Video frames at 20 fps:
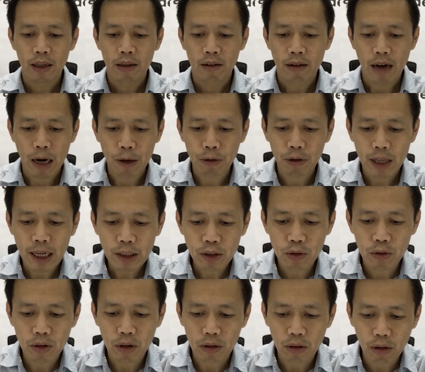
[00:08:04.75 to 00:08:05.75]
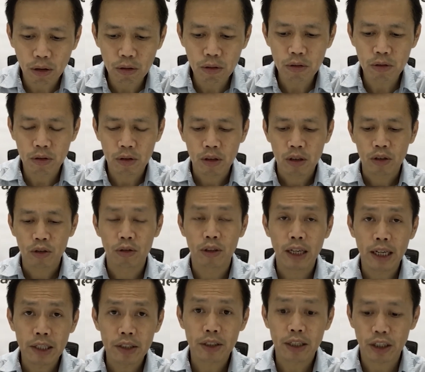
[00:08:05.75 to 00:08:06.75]
I would like to conclude
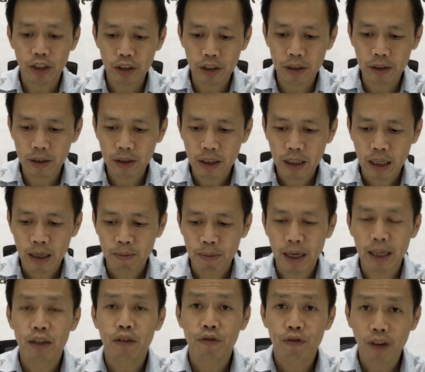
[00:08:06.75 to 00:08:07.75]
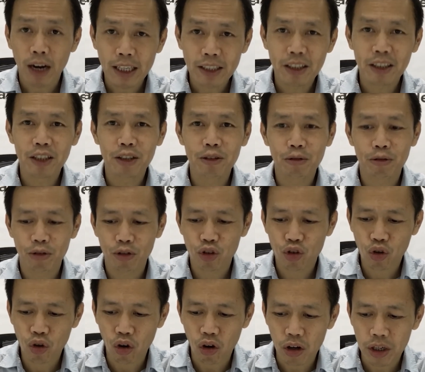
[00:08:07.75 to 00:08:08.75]
today's session by inviting you to
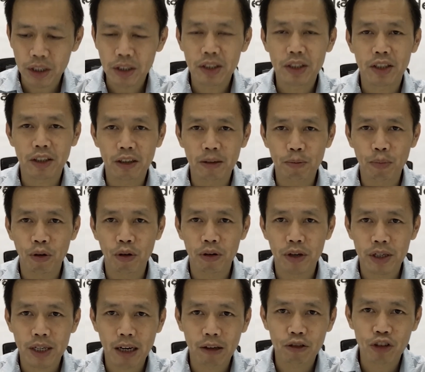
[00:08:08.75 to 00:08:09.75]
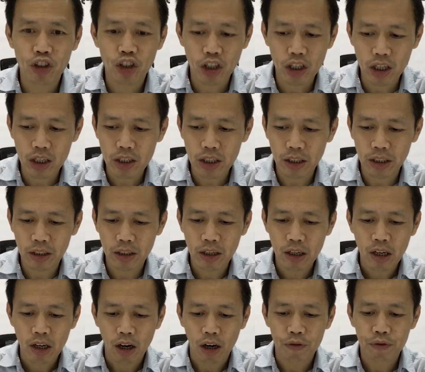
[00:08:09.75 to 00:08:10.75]
join Singapore in our journey
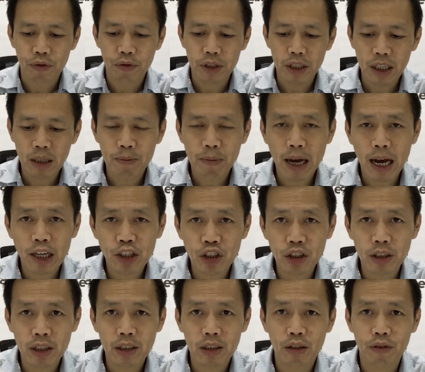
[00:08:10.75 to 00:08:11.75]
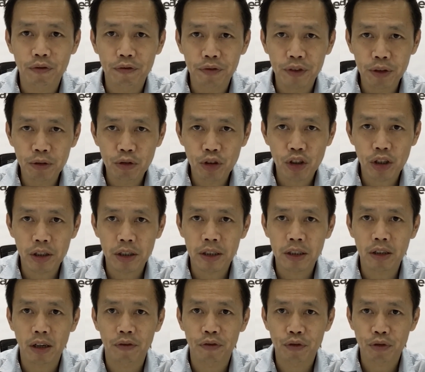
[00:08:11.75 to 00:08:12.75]
of reimagining the future
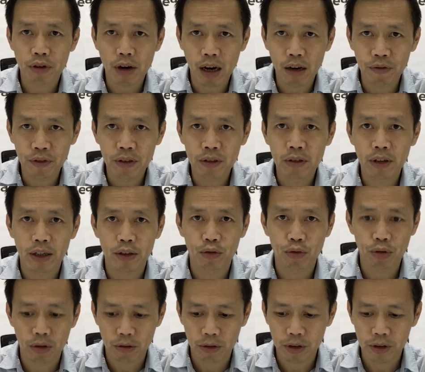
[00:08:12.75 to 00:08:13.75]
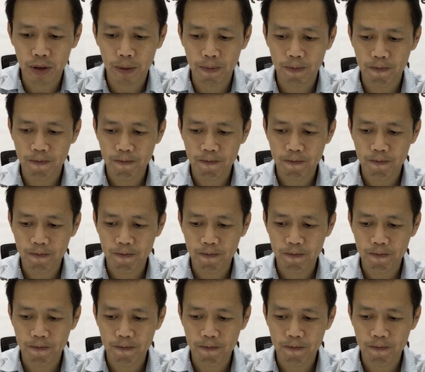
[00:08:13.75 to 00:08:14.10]
of travel and tourism.